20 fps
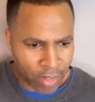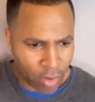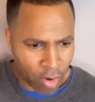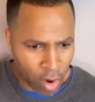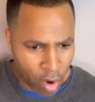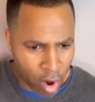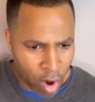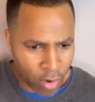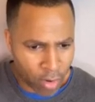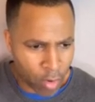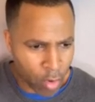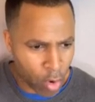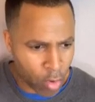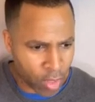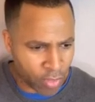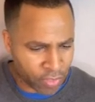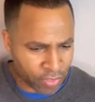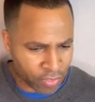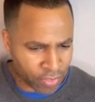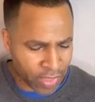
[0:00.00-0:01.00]
on the
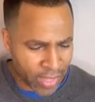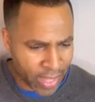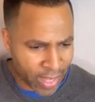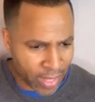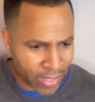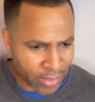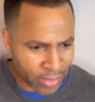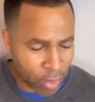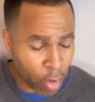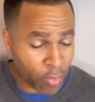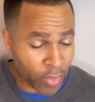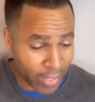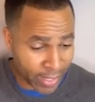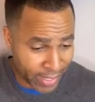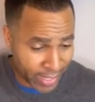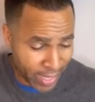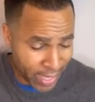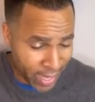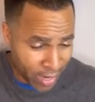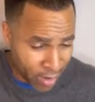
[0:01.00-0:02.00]
thing on the cares
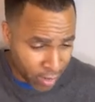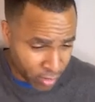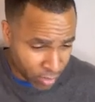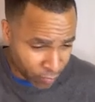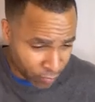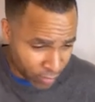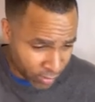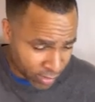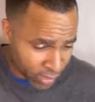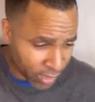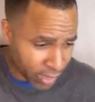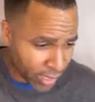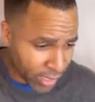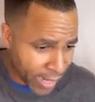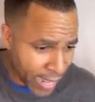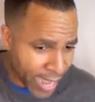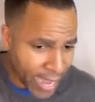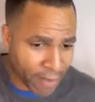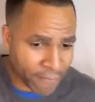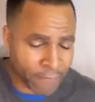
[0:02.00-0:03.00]
of this
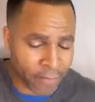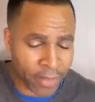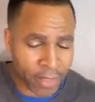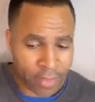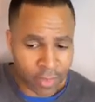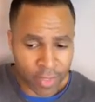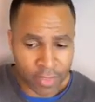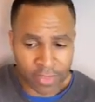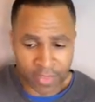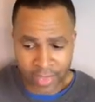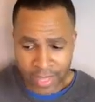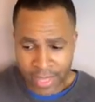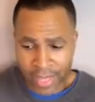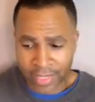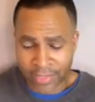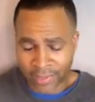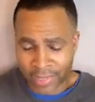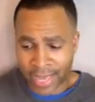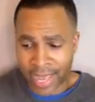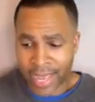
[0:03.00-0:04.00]
life the things
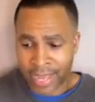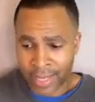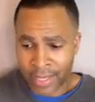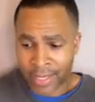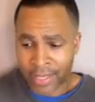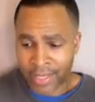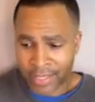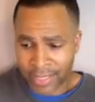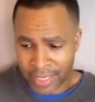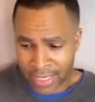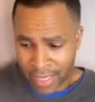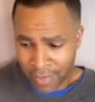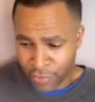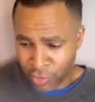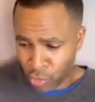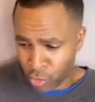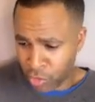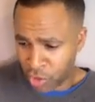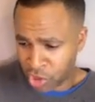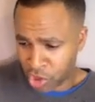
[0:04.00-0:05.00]
that gives you
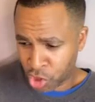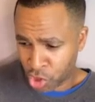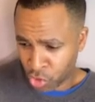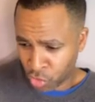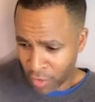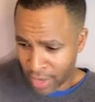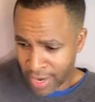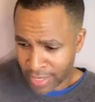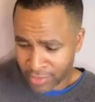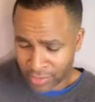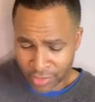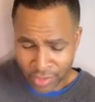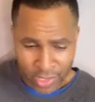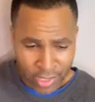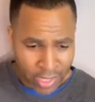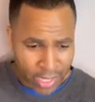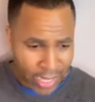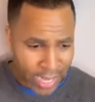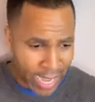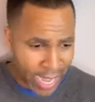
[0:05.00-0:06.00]
distress and
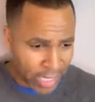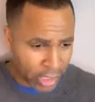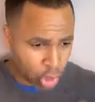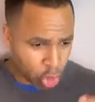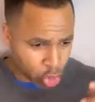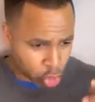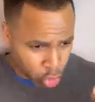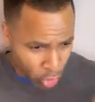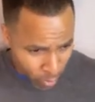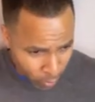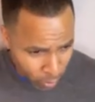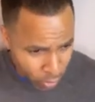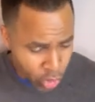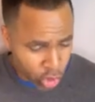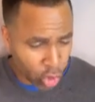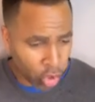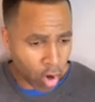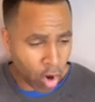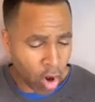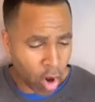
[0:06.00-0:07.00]
troubles your
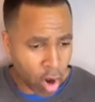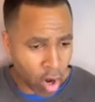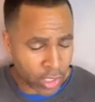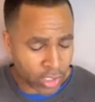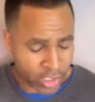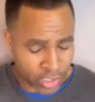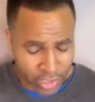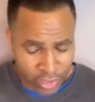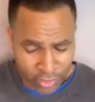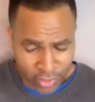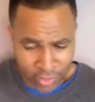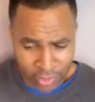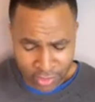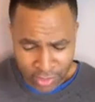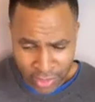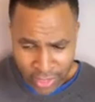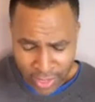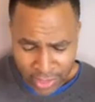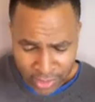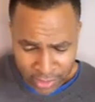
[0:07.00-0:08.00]
heart jesus says
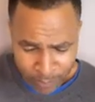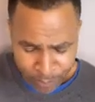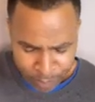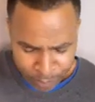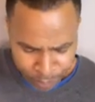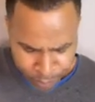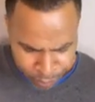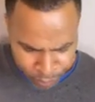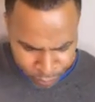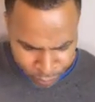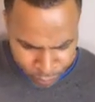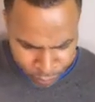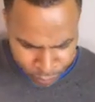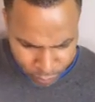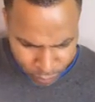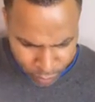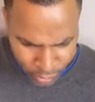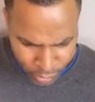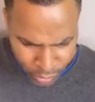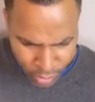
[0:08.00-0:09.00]

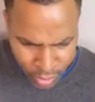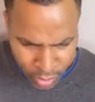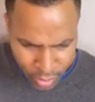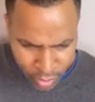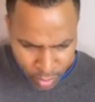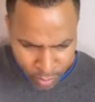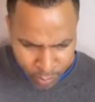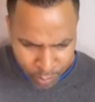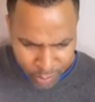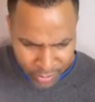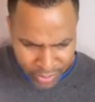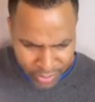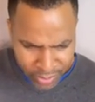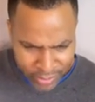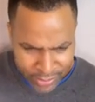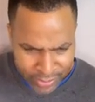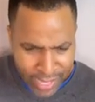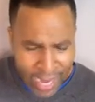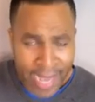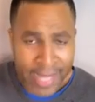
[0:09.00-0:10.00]
peace i
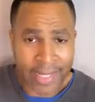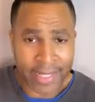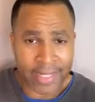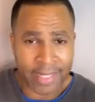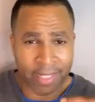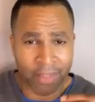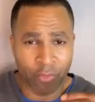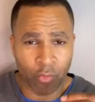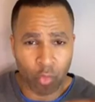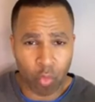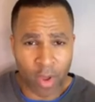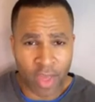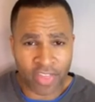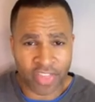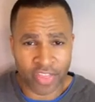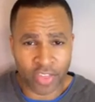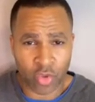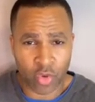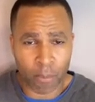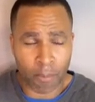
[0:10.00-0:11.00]
leave with you
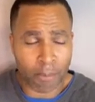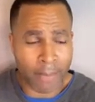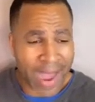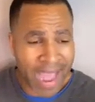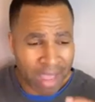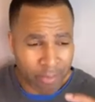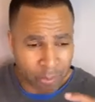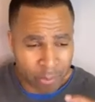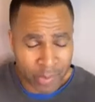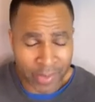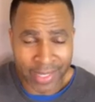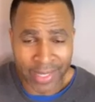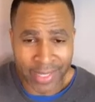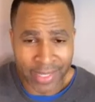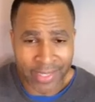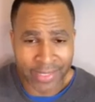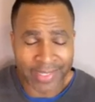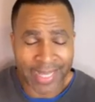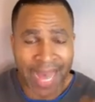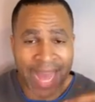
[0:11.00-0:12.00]
my peace i
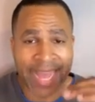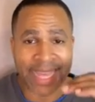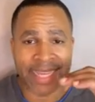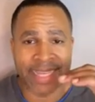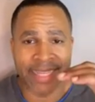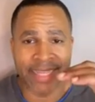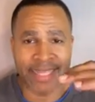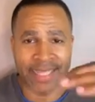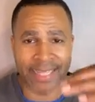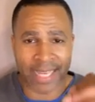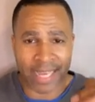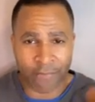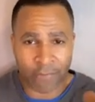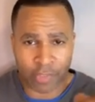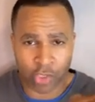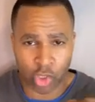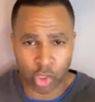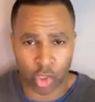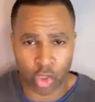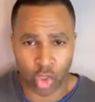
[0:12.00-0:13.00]
give to
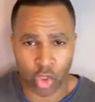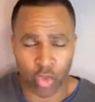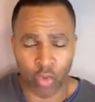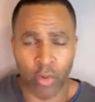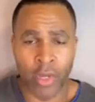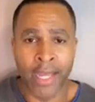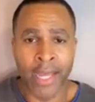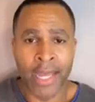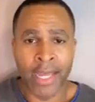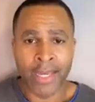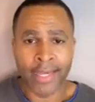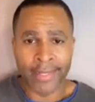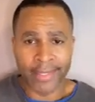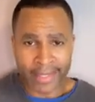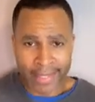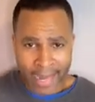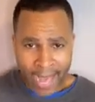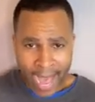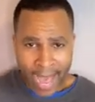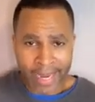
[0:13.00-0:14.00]
you not
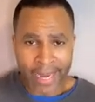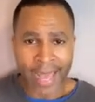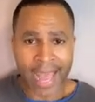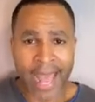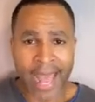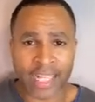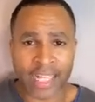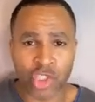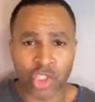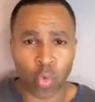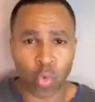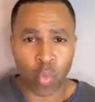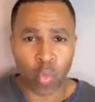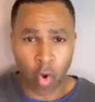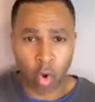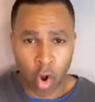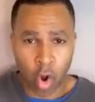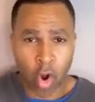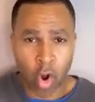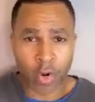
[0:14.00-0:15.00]
as the world
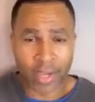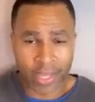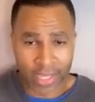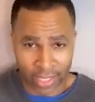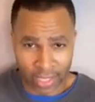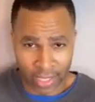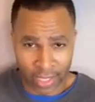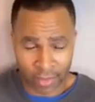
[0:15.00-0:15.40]
gives